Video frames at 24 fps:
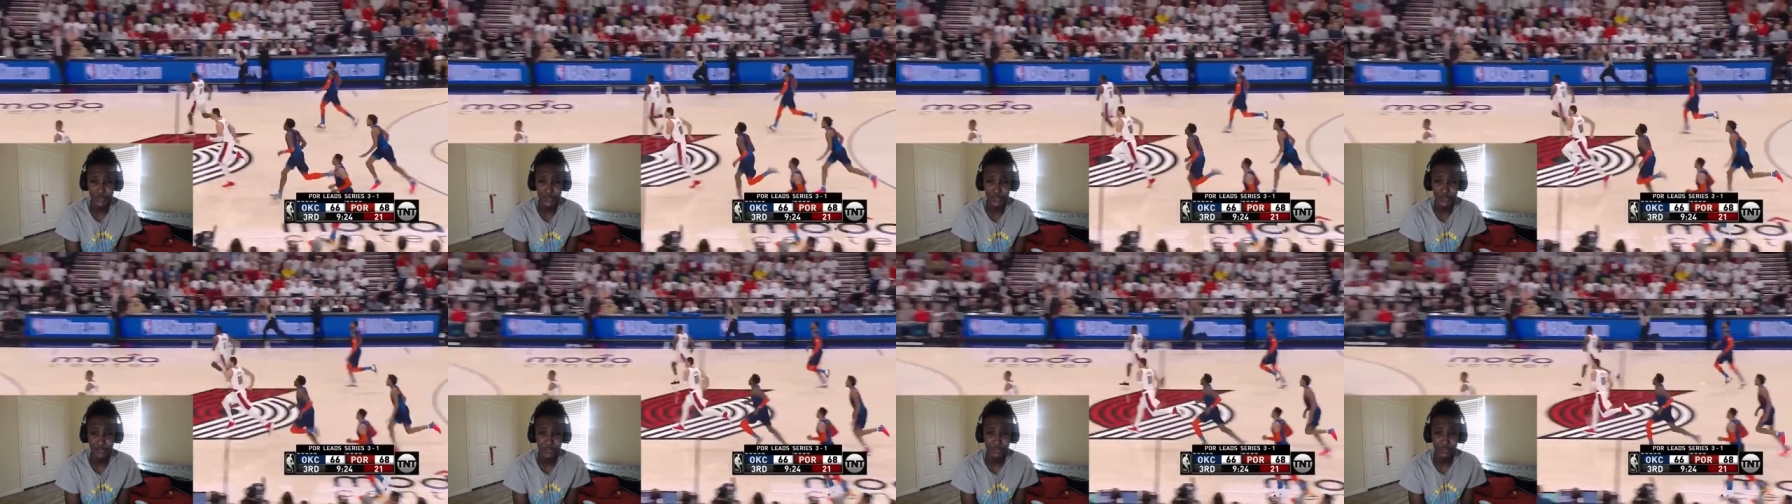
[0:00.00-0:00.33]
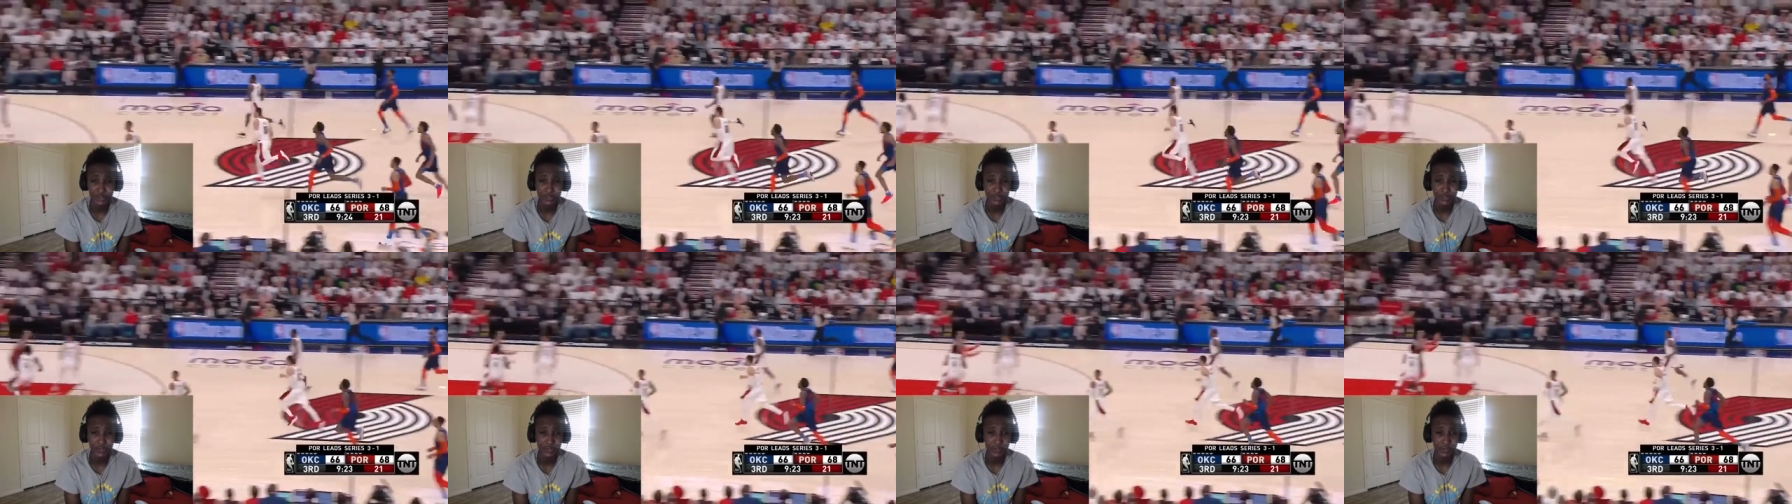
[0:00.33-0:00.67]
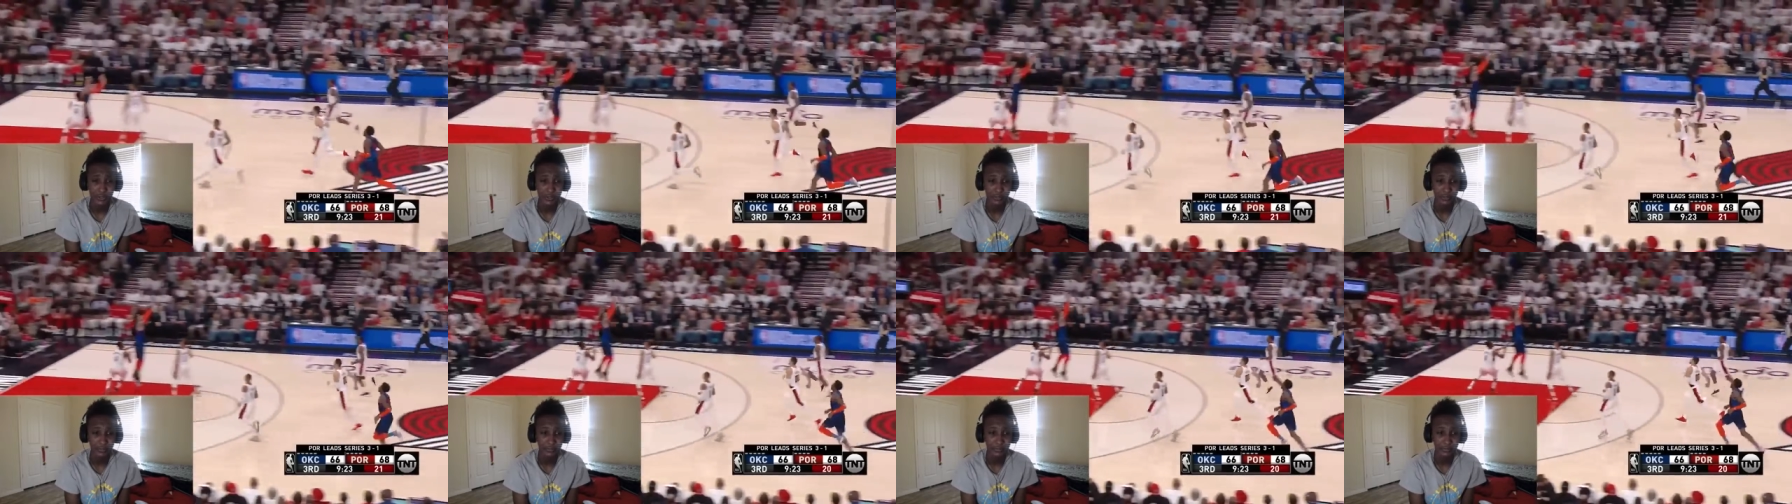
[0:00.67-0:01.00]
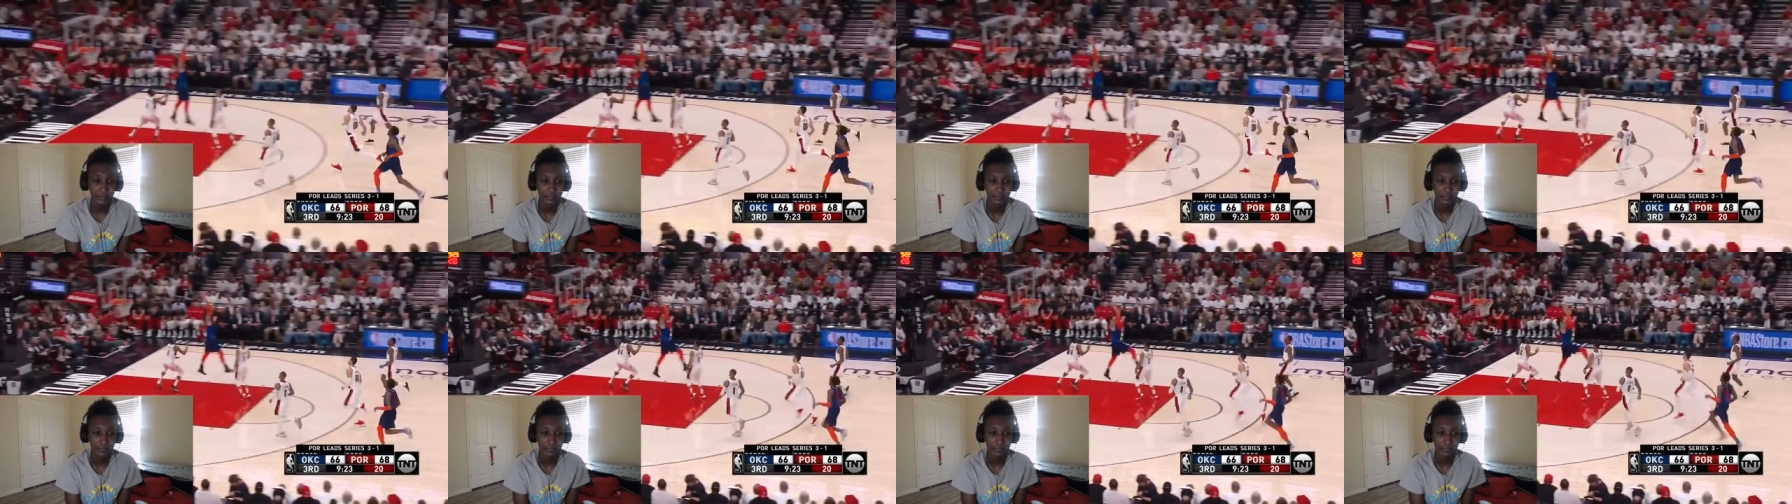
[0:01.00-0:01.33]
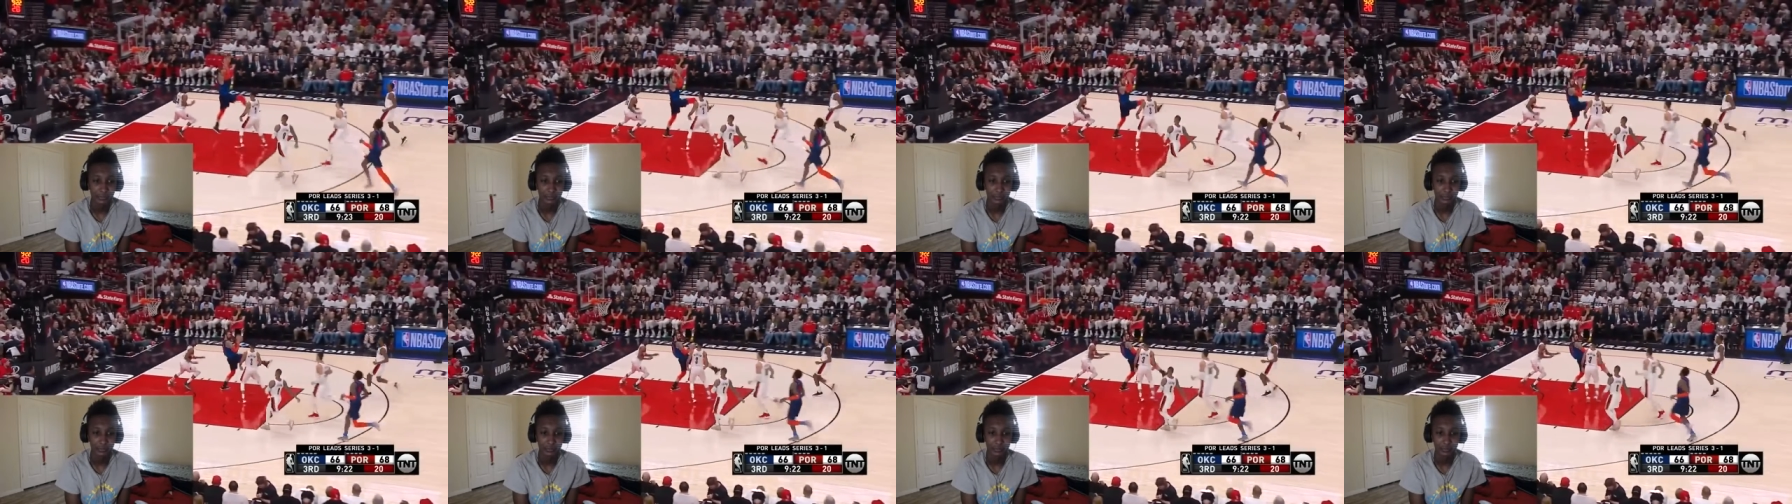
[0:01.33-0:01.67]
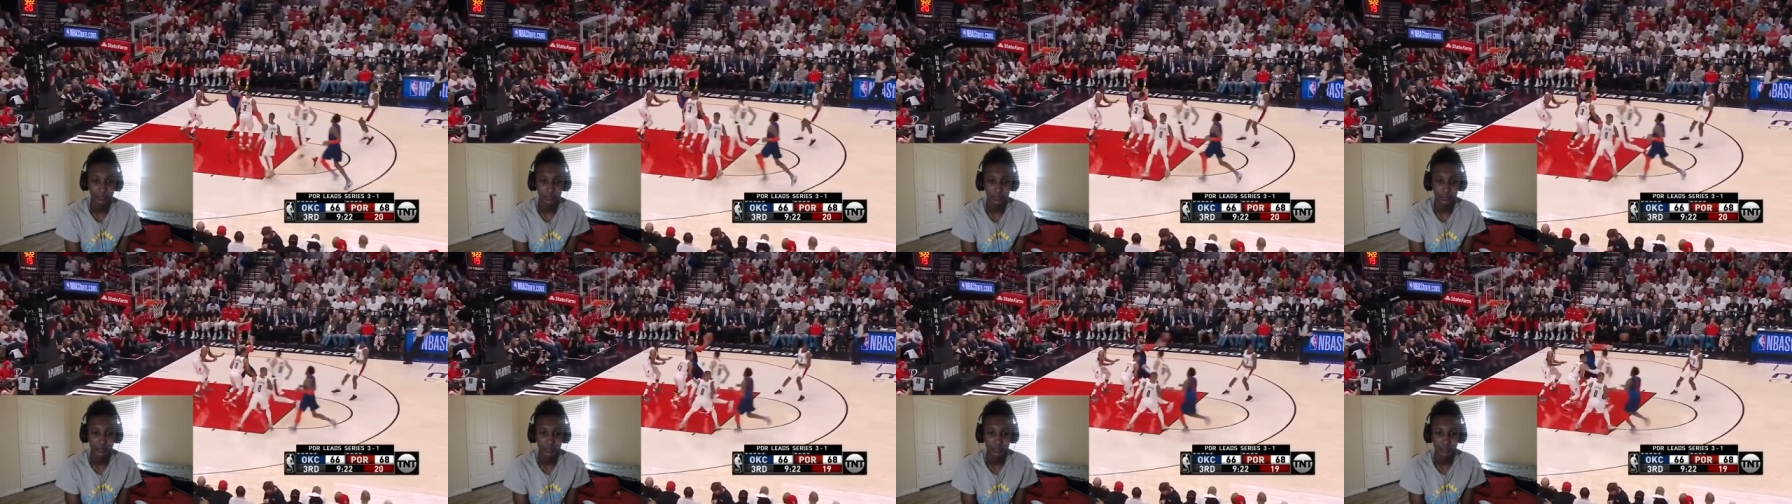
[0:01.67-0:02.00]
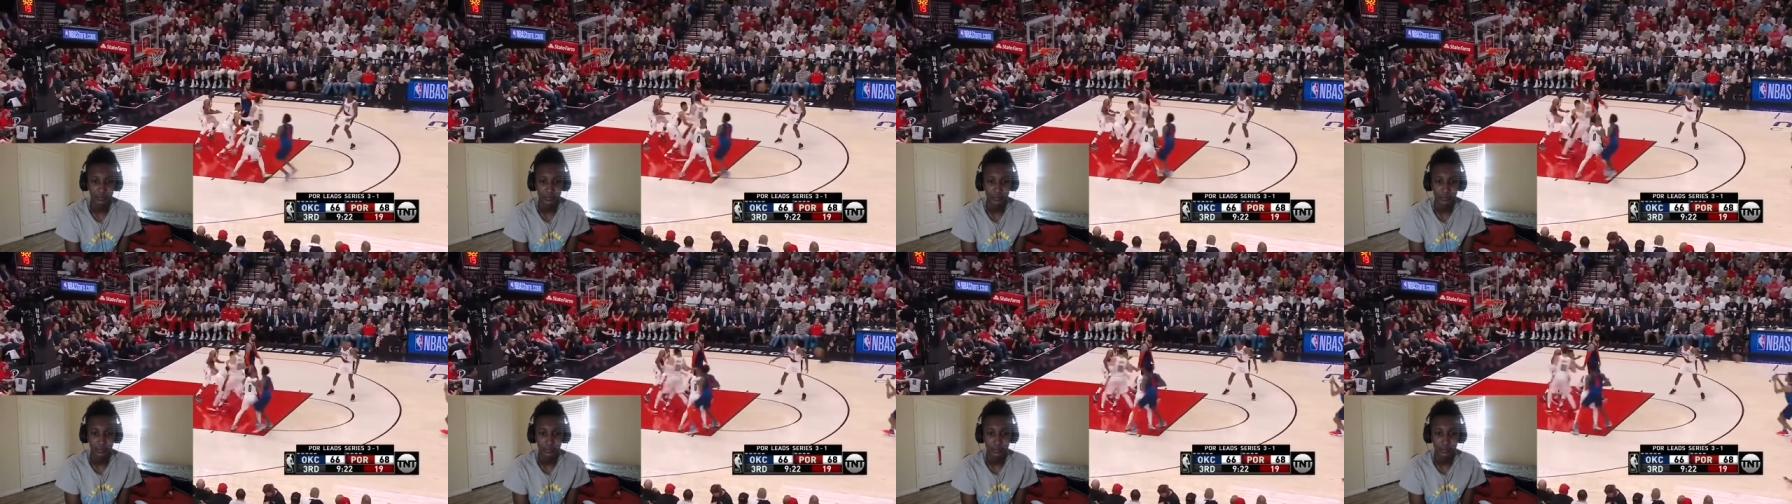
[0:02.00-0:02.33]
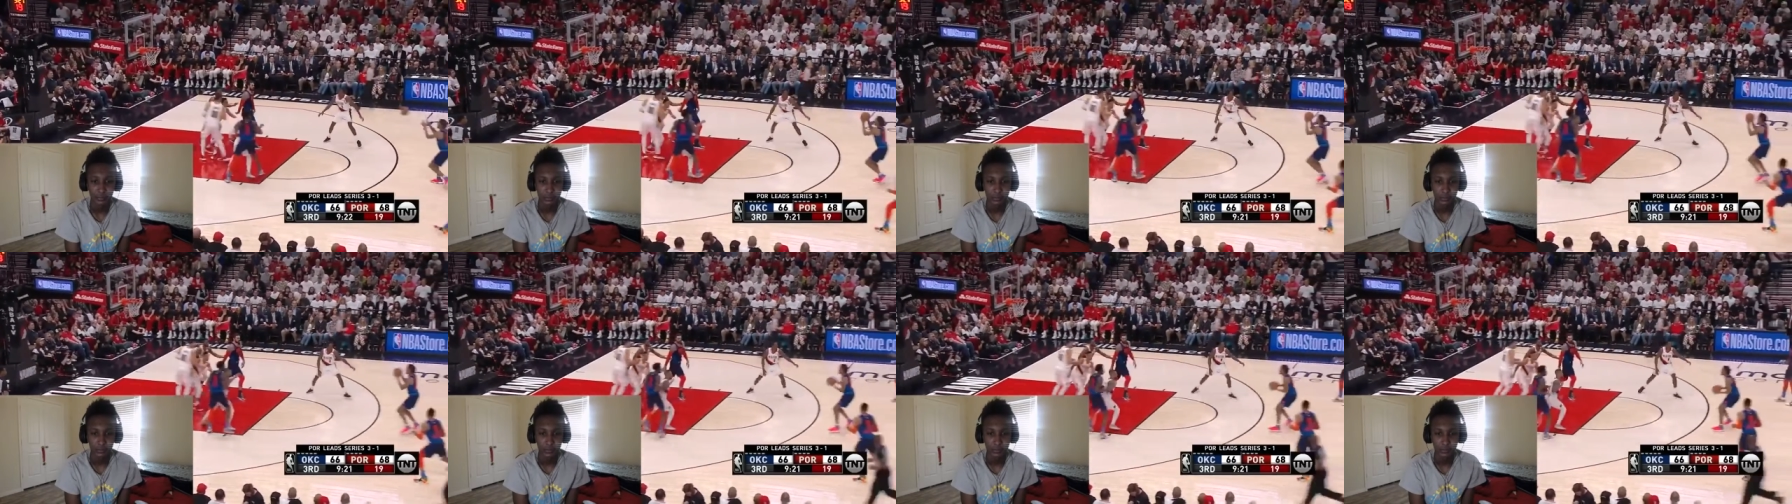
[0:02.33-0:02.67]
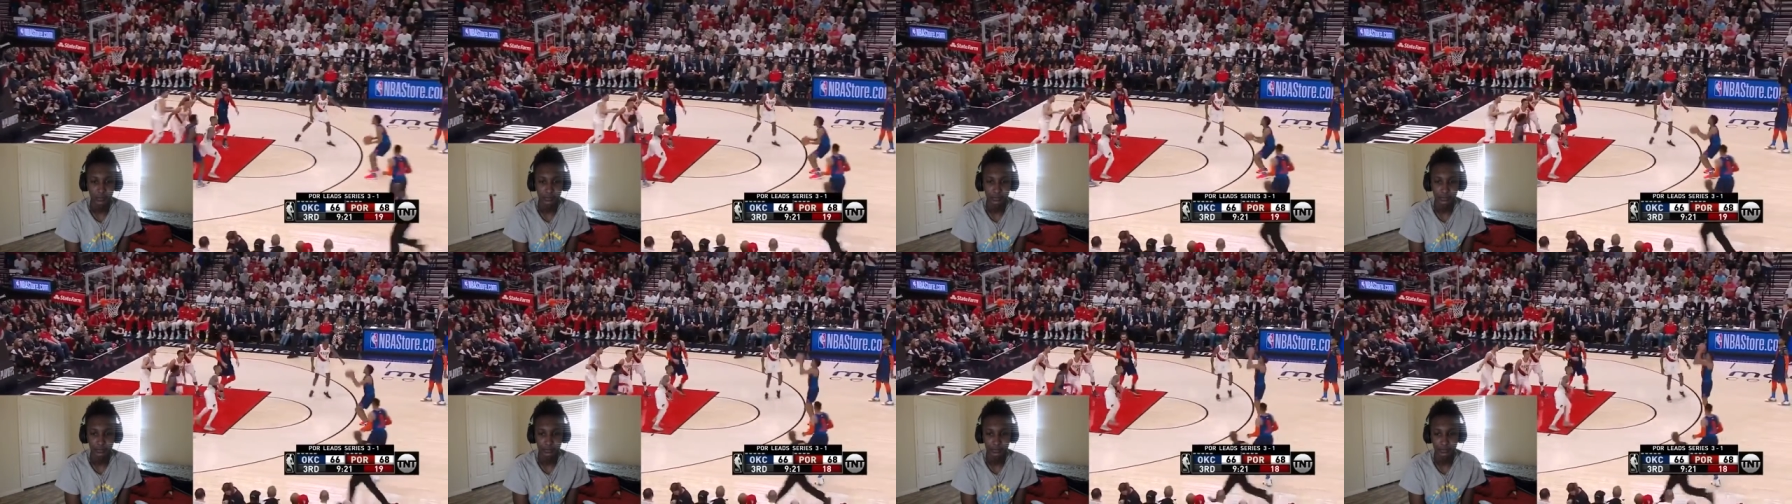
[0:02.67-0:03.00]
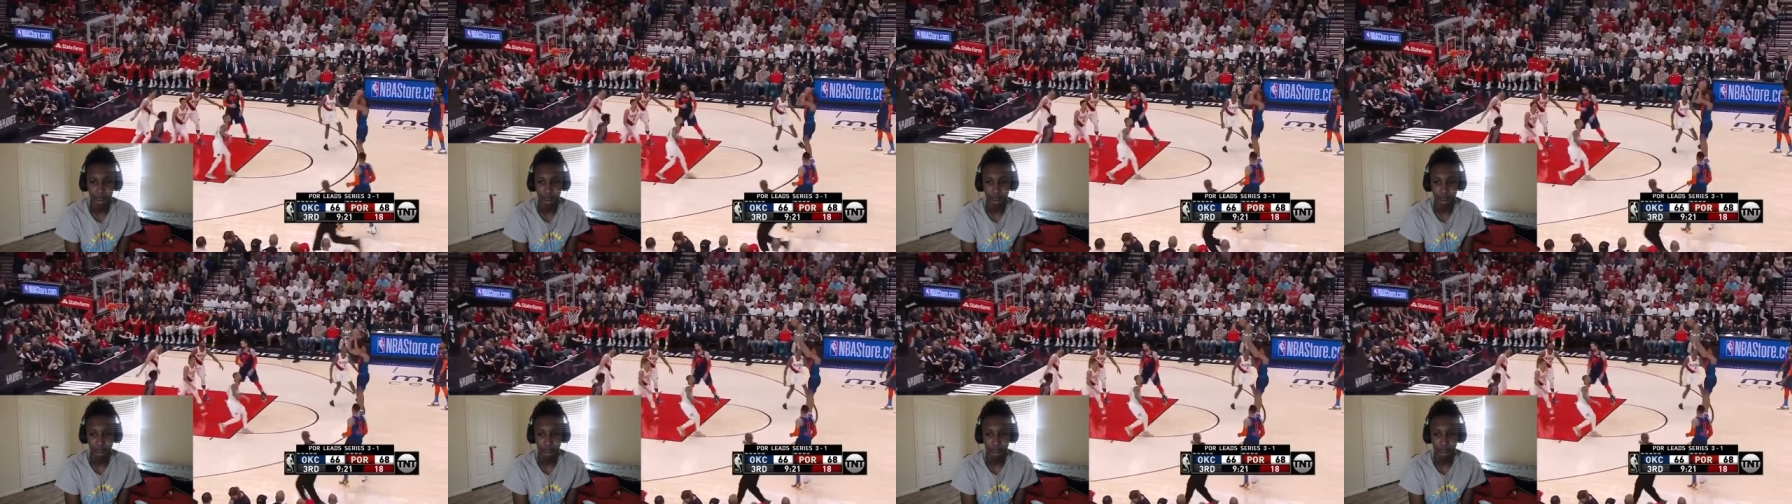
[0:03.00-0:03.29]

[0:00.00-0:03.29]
Comes out of the pack up top for Adams. Kicks it.